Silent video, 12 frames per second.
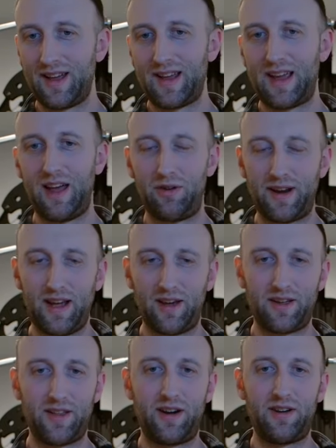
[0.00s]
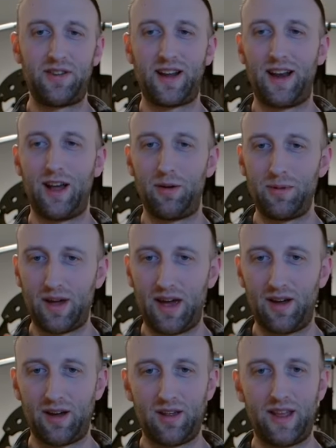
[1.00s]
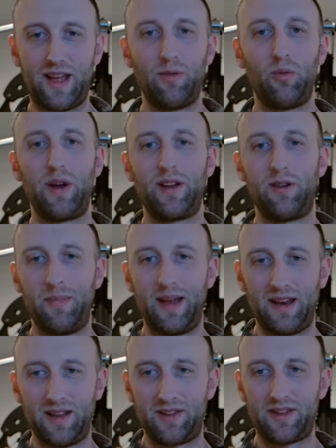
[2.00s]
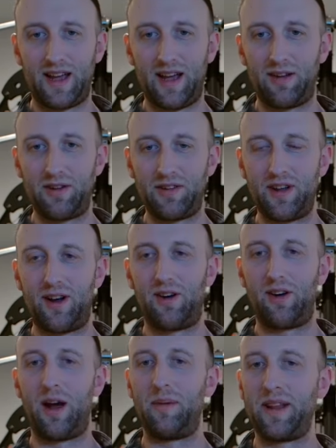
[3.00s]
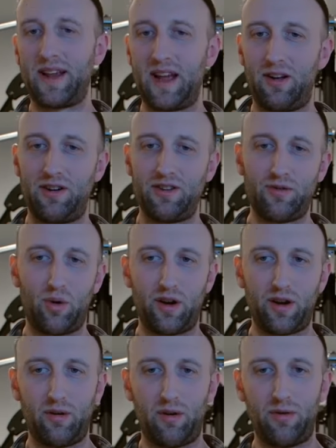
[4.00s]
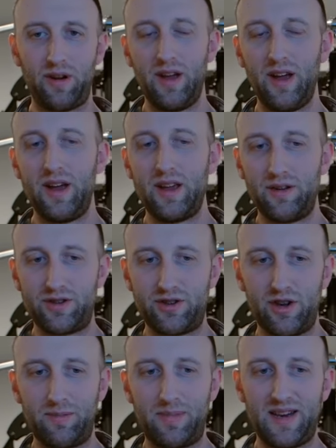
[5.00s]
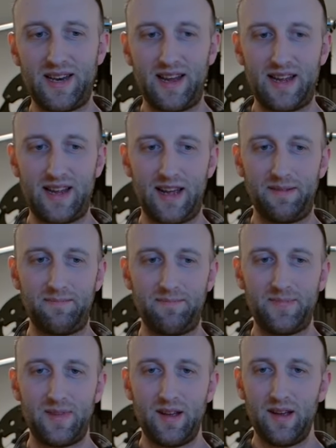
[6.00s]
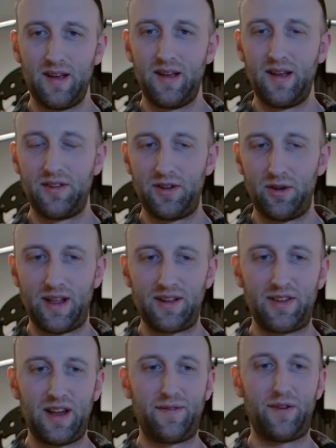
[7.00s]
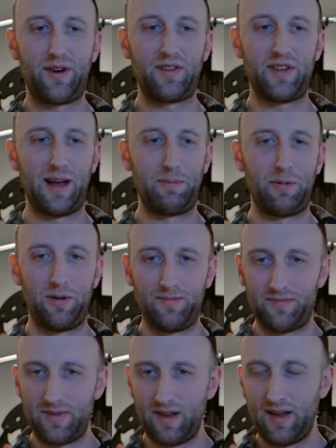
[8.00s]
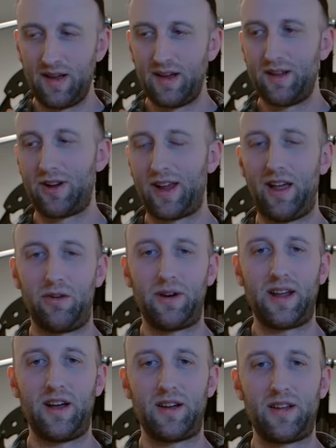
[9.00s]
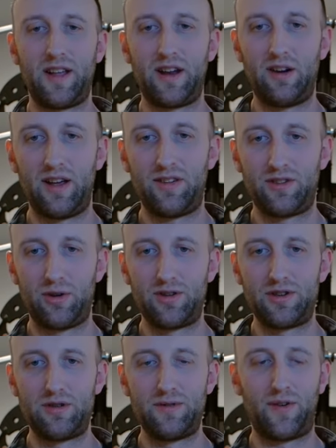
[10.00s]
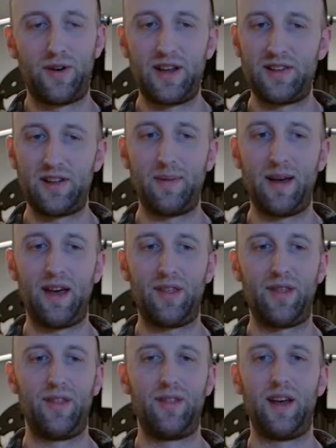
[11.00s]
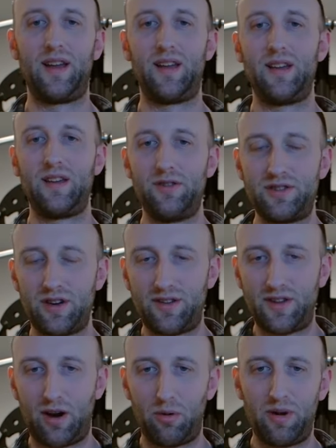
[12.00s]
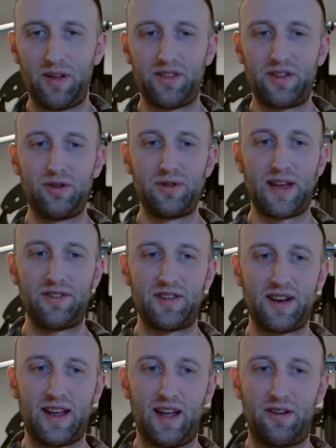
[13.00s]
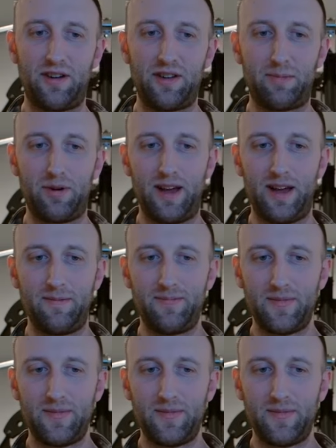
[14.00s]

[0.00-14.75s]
calorie calculators that can help you calculate what your maintenance calories are or how many calories, quote unquote, you should be taking in. So let's say, for example, your calorie calculator has told you for easy math that you should start with 2000 calories per day.